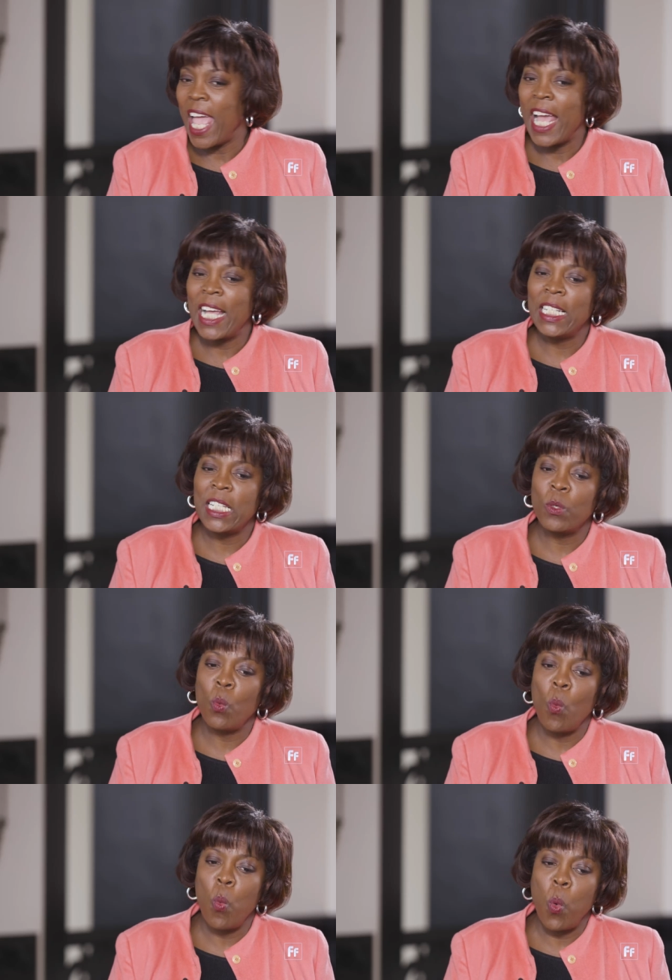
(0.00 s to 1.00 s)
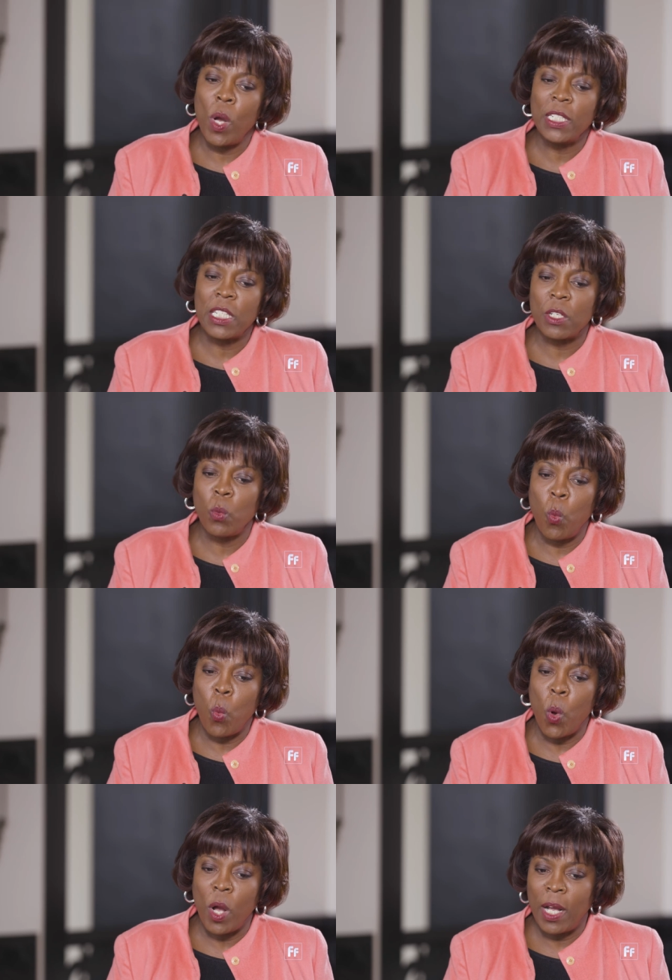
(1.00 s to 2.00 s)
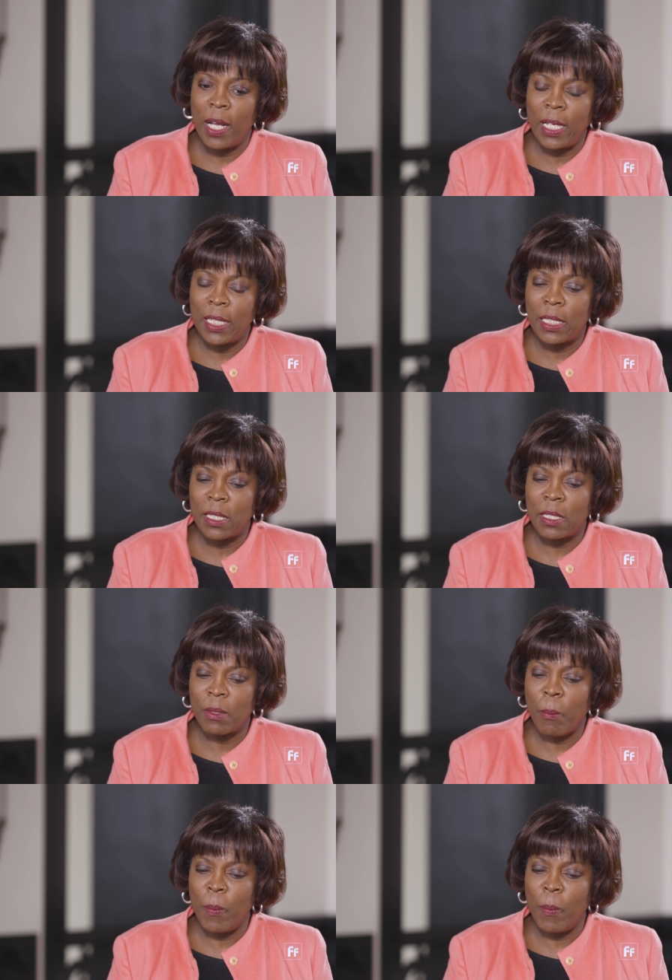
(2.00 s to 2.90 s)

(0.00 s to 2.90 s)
And what was